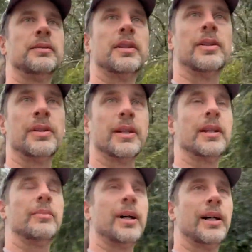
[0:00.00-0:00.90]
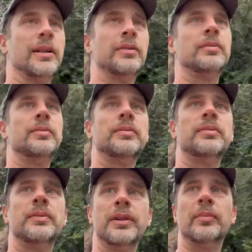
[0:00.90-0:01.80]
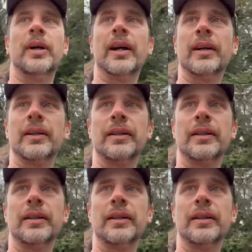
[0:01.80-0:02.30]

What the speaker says: I don't want to get a mile in the back and